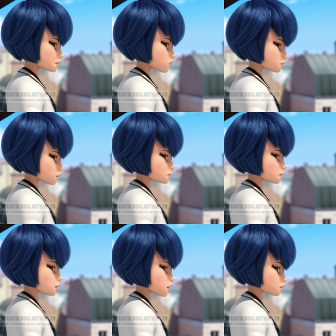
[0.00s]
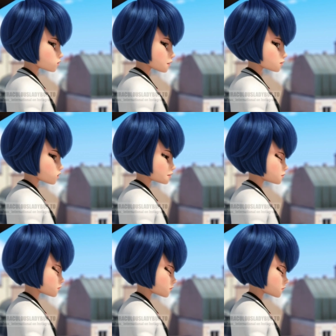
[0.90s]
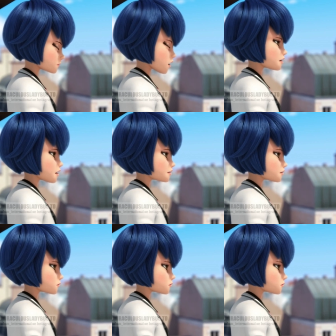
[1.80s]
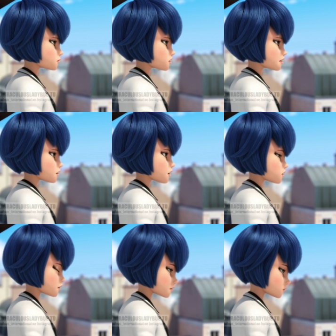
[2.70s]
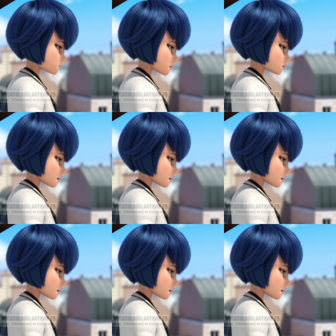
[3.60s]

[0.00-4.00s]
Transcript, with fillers: There's only one person I don't want to hurt. Marinette. She's the only other friend I